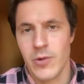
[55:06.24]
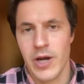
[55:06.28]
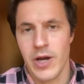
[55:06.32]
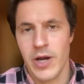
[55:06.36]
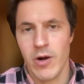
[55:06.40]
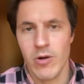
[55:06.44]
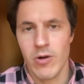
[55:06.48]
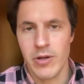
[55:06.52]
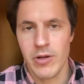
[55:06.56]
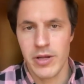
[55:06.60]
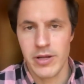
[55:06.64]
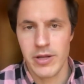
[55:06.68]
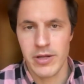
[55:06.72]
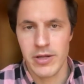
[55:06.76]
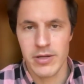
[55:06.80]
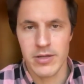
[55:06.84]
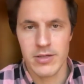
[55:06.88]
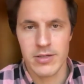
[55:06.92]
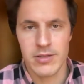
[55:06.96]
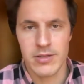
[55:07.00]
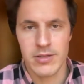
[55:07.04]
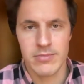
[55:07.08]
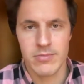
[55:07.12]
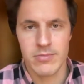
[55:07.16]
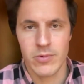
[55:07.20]
we're all
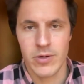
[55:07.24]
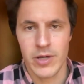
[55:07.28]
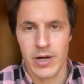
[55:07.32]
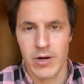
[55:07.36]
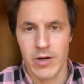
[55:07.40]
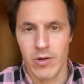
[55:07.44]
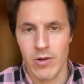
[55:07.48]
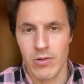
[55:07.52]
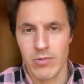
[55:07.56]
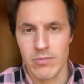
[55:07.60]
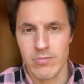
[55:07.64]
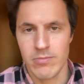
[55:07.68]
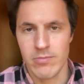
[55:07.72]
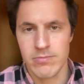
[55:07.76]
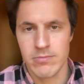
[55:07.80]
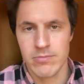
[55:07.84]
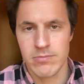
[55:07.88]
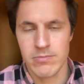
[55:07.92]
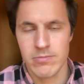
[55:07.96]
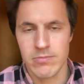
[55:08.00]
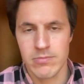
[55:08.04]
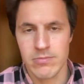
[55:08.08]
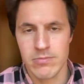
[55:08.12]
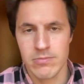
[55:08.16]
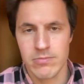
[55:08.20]
here, we're all
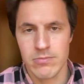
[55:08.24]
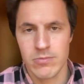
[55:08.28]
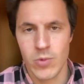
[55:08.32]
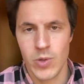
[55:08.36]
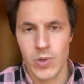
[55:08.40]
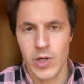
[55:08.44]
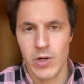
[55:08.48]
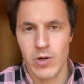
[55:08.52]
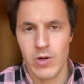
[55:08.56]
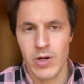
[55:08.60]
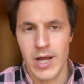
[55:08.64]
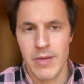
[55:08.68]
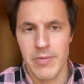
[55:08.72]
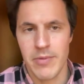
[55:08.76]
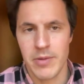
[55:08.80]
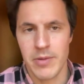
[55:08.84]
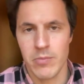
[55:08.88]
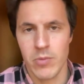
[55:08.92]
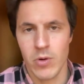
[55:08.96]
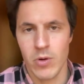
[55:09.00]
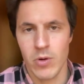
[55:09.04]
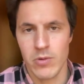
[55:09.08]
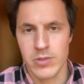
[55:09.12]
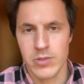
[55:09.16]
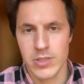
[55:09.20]

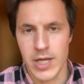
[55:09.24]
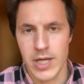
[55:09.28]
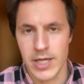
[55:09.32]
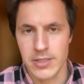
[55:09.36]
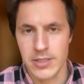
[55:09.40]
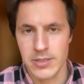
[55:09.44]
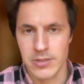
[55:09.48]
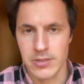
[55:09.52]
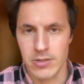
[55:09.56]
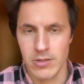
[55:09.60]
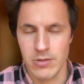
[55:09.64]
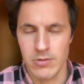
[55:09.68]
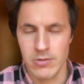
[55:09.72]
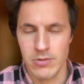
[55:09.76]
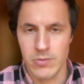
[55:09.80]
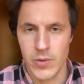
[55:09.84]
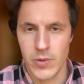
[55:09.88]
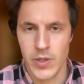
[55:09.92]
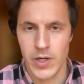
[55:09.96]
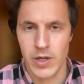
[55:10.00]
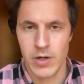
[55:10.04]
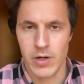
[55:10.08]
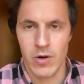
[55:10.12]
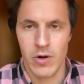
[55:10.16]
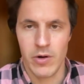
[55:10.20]
having both sides,
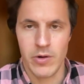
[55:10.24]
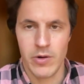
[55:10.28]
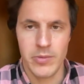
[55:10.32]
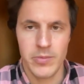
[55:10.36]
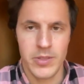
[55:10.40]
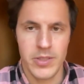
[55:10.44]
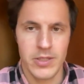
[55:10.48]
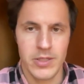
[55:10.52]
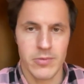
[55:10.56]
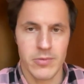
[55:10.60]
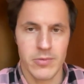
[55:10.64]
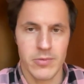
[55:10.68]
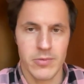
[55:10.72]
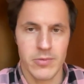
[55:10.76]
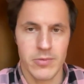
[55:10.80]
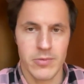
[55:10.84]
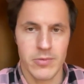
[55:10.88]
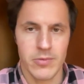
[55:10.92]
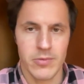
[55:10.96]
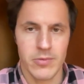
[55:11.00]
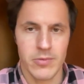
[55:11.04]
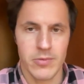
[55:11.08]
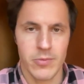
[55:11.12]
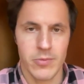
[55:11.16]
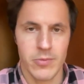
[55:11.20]
we are horrible and we
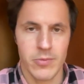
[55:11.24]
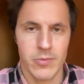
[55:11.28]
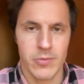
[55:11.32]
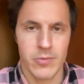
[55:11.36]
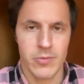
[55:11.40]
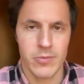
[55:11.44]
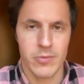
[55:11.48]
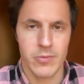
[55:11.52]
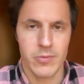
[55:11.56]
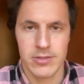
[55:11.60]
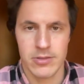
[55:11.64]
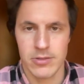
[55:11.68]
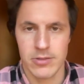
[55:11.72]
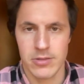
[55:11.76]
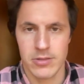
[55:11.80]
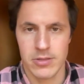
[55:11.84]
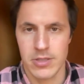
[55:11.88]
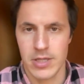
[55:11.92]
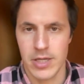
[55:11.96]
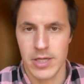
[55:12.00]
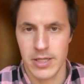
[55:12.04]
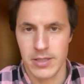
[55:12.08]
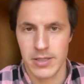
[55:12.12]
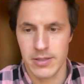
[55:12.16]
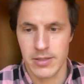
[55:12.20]
can be amazing. So
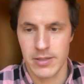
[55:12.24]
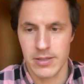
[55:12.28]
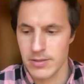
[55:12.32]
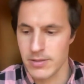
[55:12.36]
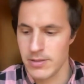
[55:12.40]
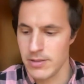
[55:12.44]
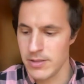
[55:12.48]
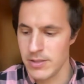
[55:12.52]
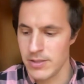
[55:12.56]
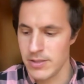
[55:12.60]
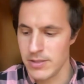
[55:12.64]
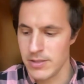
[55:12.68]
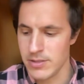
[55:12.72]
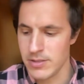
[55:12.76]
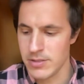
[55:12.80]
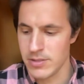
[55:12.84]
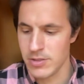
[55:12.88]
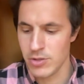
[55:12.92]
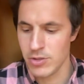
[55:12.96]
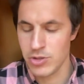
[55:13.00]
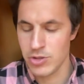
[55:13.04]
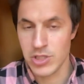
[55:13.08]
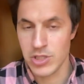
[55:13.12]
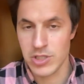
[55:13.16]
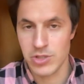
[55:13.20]
it's like
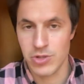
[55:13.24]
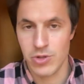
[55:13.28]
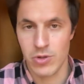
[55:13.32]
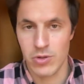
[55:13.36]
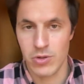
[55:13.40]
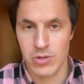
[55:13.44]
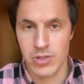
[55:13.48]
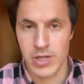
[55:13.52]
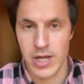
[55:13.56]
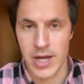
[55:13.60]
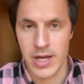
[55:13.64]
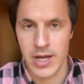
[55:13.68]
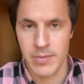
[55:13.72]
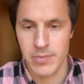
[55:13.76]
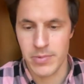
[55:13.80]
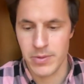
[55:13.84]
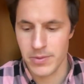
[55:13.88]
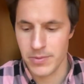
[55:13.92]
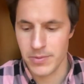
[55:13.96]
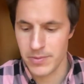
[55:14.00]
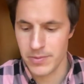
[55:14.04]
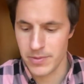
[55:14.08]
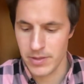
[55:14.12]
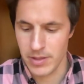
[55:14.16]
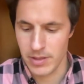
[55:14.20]
it's not just your type.
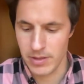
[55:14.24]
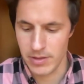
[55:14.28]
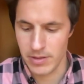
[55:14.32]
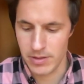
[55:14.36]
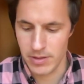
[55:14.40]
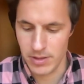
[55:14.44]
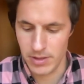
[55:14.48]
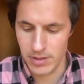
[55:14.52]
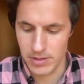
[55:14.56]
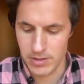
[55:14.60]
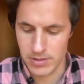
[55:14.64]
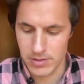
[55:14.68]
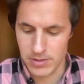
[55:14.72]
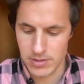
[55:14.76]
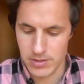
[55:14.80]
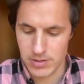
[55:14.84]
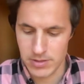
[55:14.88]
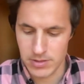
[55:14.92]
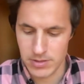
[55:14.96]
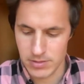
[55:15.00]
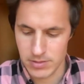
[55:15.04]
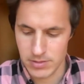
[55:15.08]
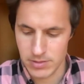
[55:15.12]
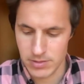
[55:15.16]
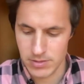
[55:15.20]
I think
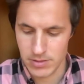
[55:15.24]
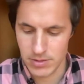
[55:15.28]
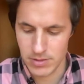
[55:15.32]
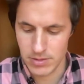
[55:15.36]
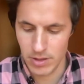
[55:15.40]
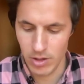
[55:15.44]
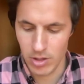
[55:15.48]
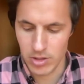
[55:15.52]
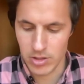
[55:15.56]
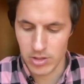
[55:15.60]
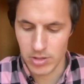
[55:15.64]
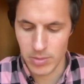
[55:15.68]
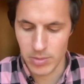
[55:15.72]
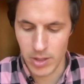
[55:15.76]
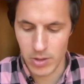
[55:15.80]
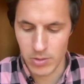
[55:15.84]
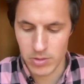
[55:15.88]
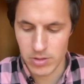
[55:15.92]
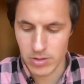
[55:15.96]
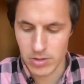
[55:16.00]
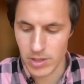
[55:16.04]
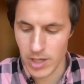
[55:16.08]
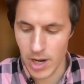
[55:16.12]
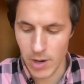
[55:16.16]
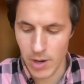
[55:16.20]
it's a lot
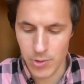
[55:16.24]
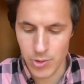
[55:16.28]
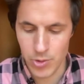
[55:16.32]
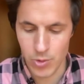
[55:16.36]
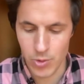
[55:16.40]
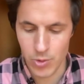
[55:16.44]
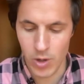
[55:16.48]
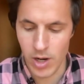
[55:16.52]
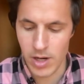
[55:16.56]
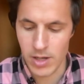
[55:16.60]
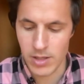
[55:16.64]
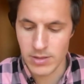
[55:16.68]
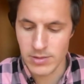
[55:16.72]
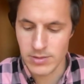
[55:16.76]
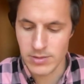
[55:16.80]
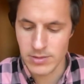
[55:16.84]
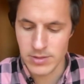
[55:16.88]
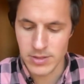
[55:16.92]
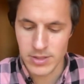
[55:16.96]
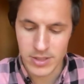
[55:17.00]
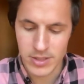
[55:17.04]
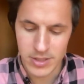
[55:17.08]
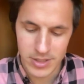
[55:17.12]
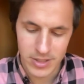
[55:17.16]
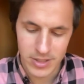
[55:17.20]
about how you are